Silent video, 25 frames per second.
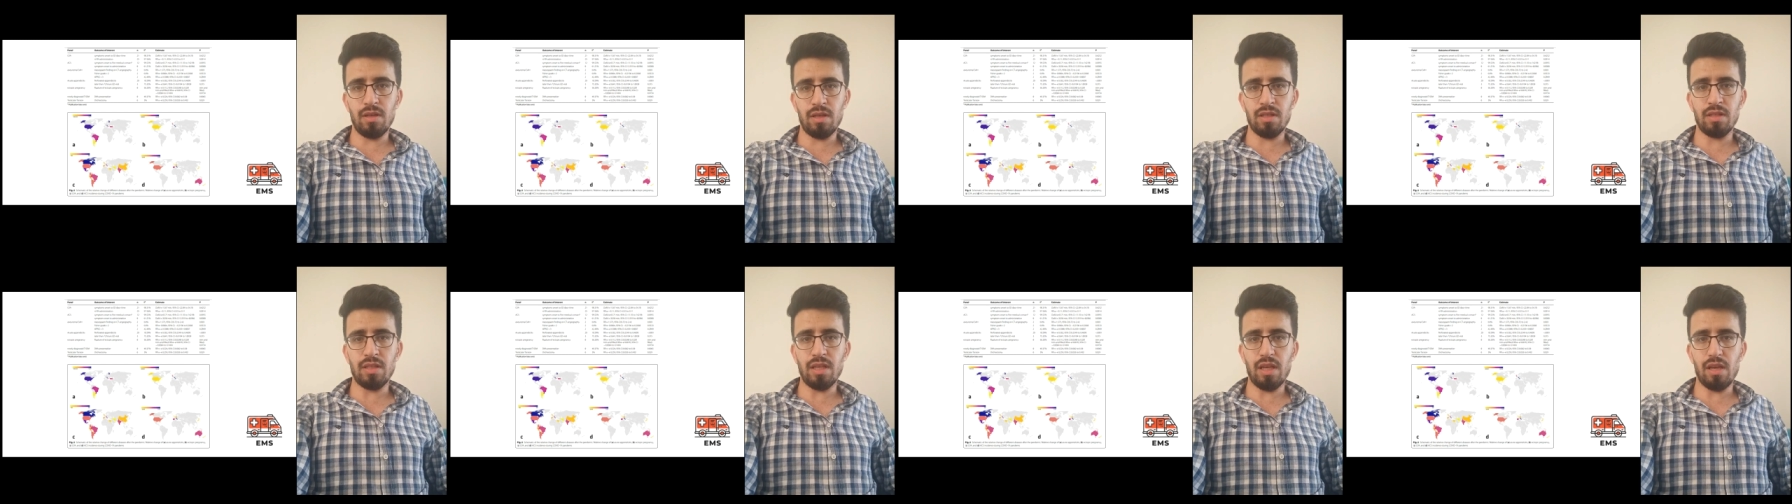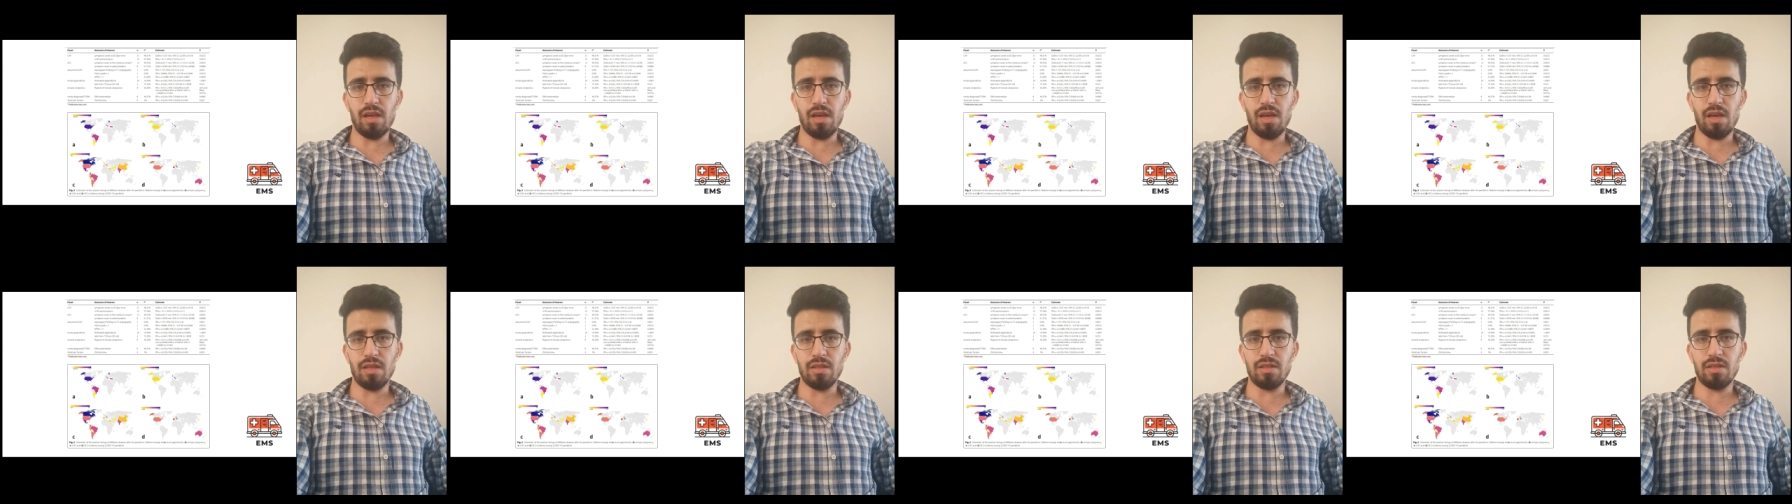
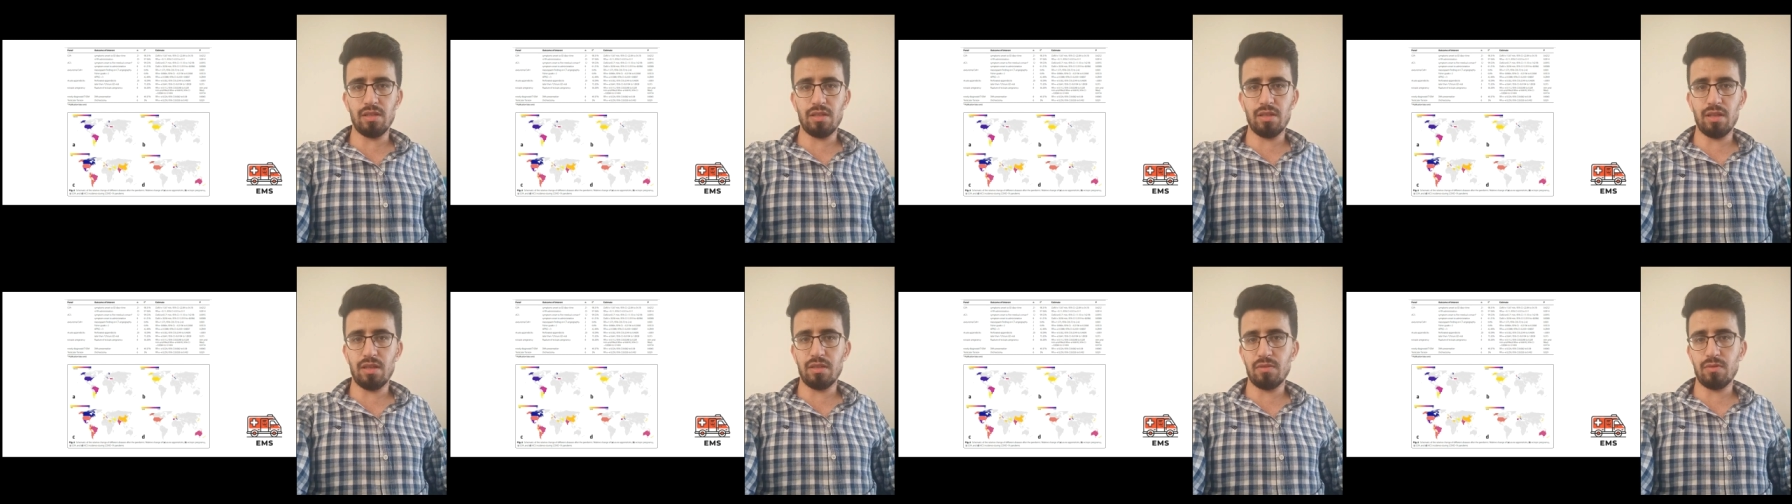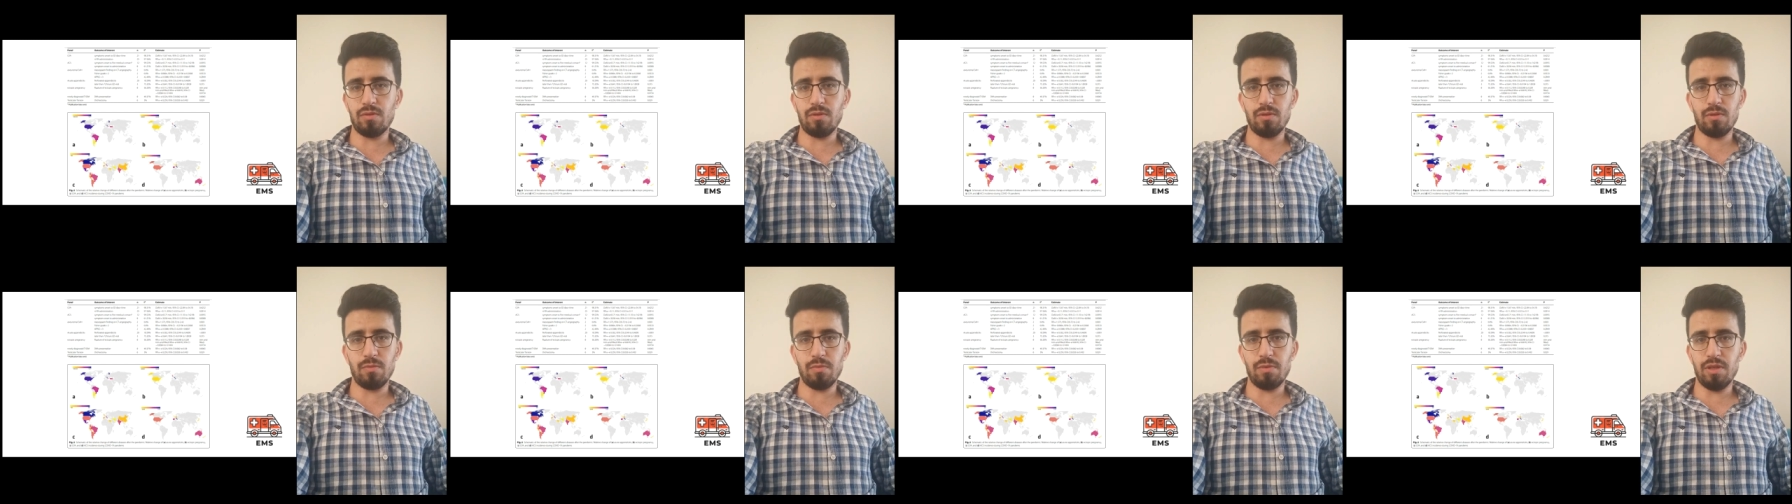SAH,
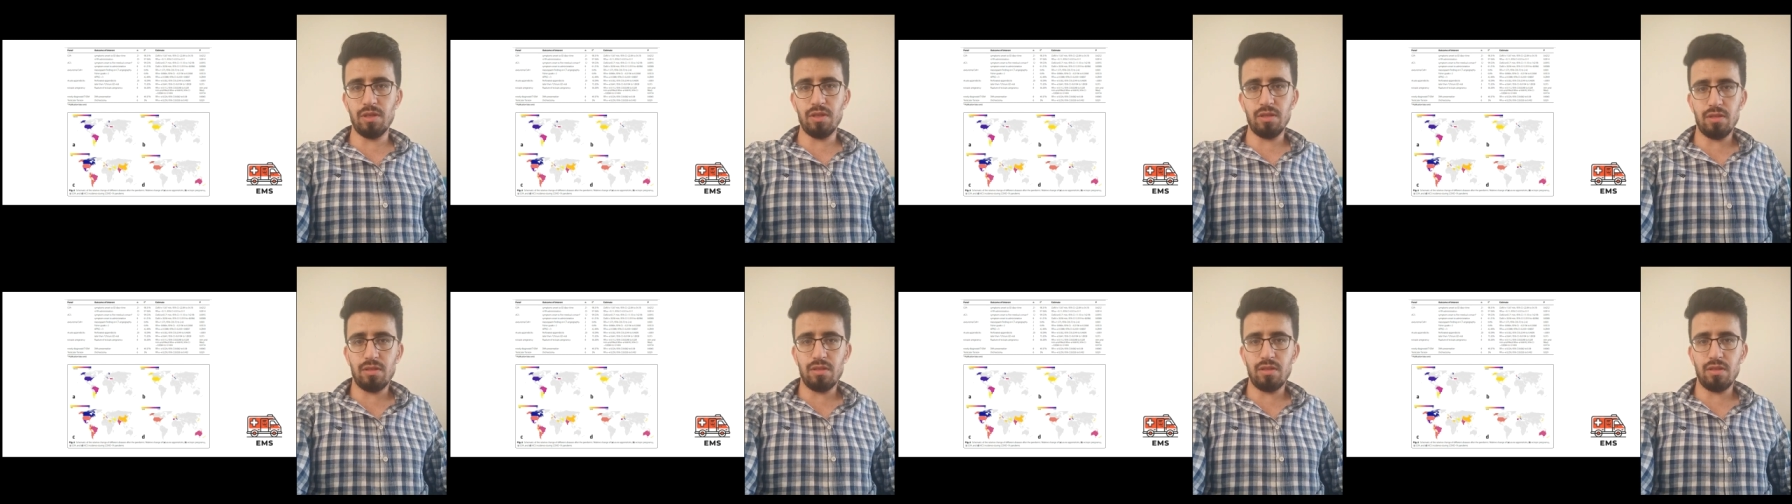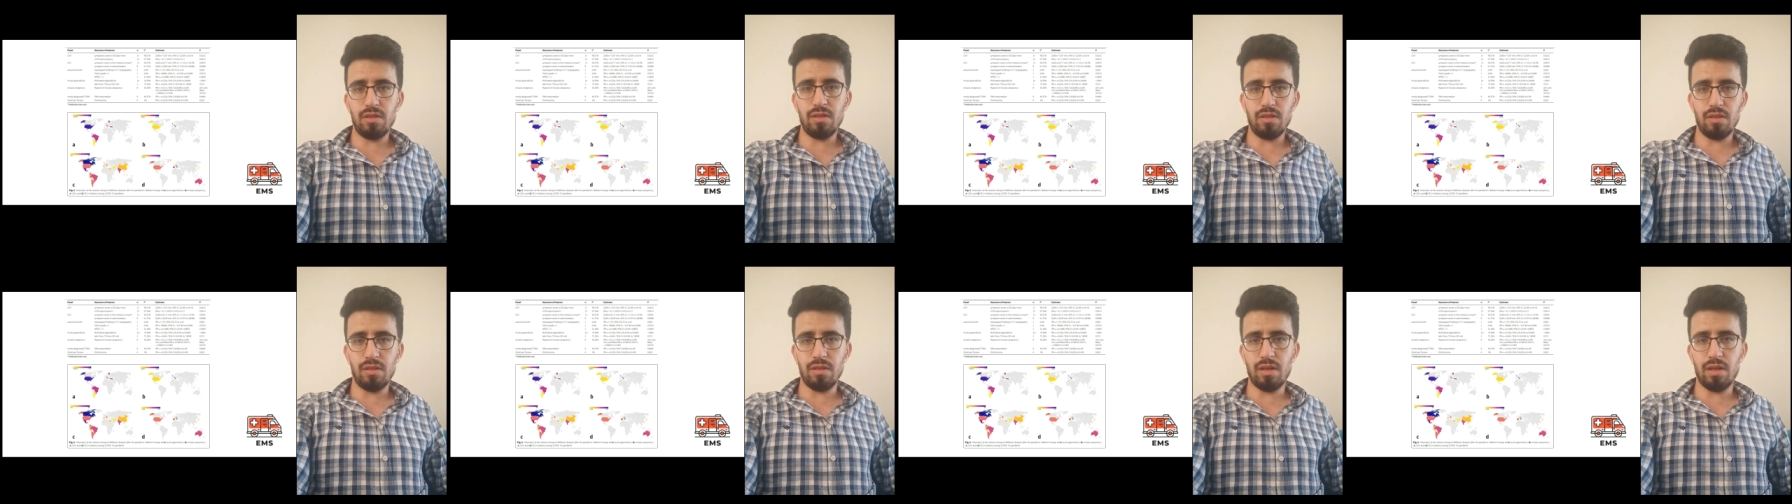that could be
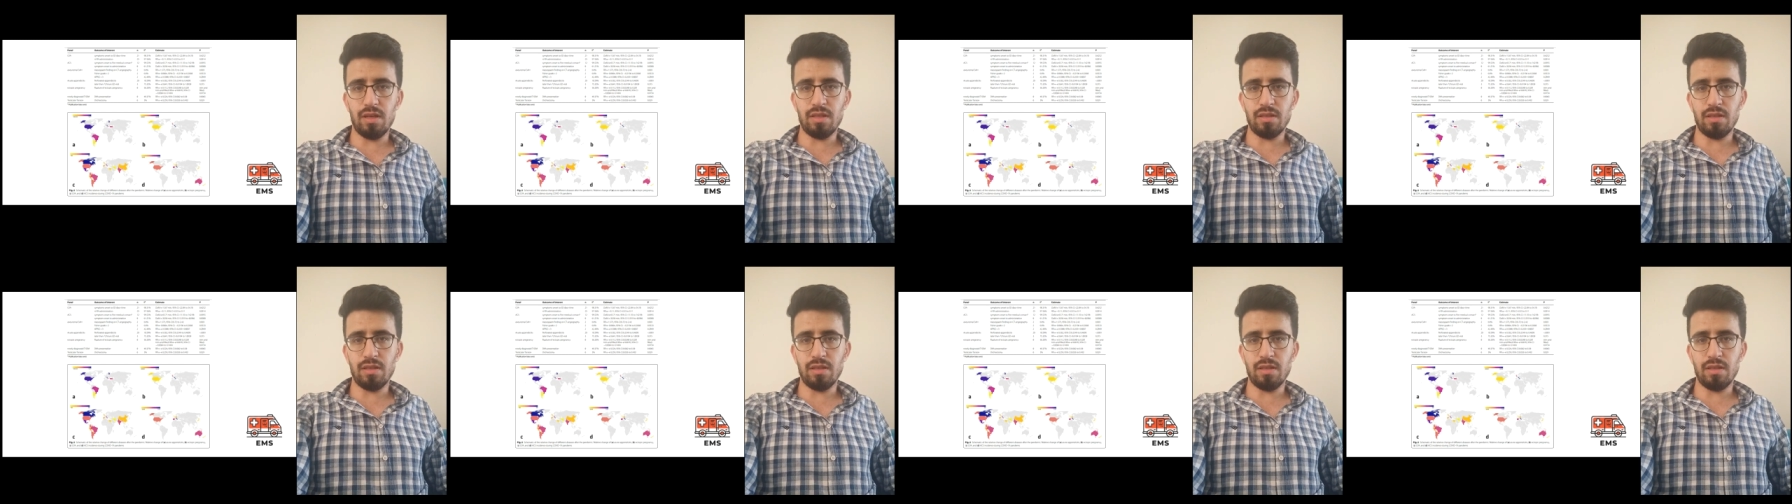seen